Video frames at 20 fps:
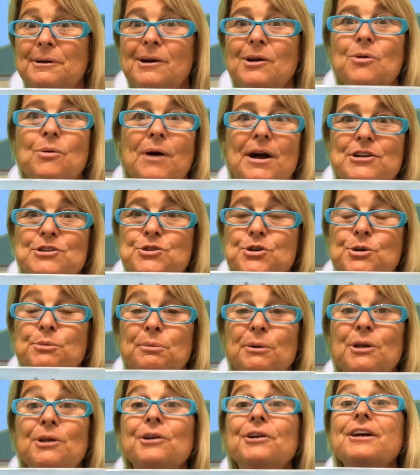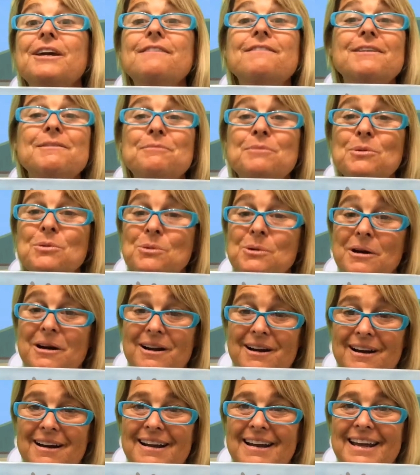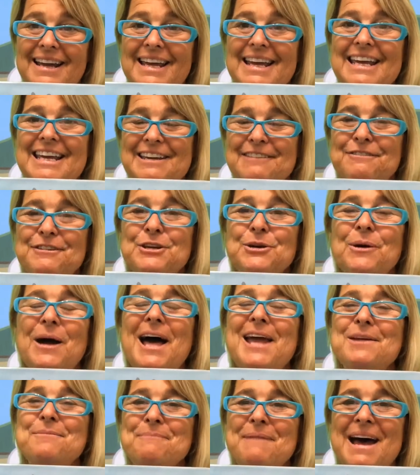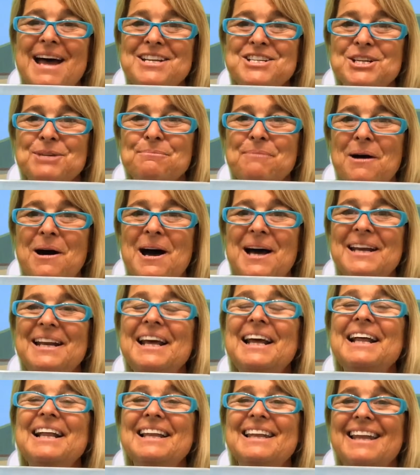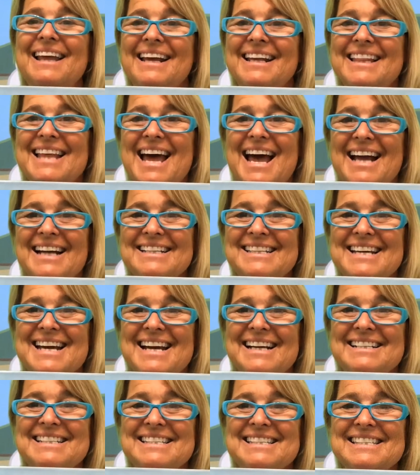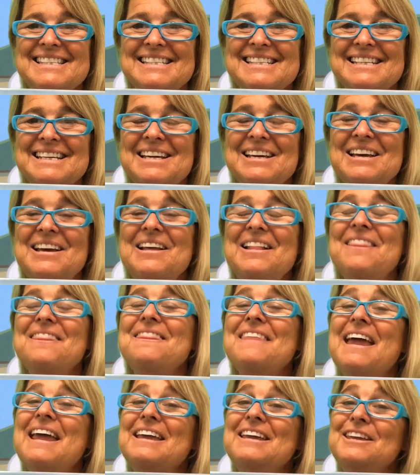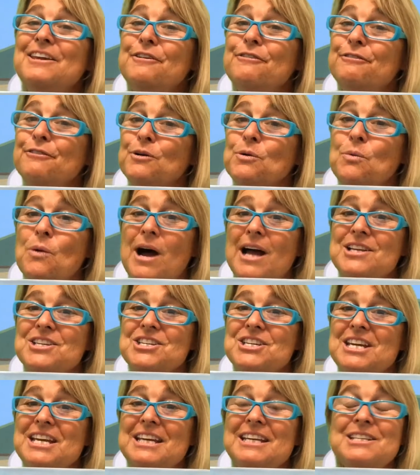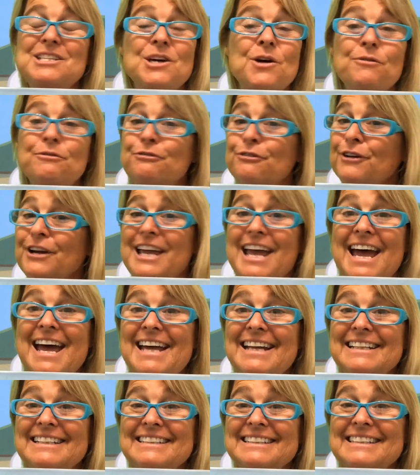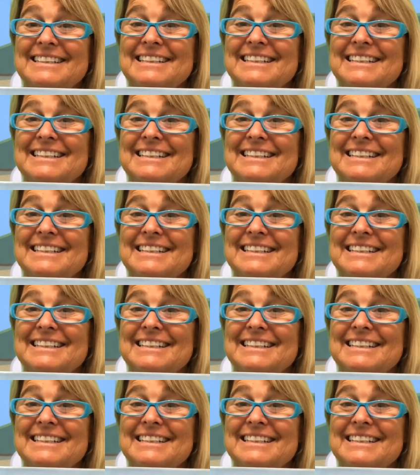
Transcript: or quadruple, or even more if you had a magic pot like the Haktaks. Thank you for watching, and don't forget,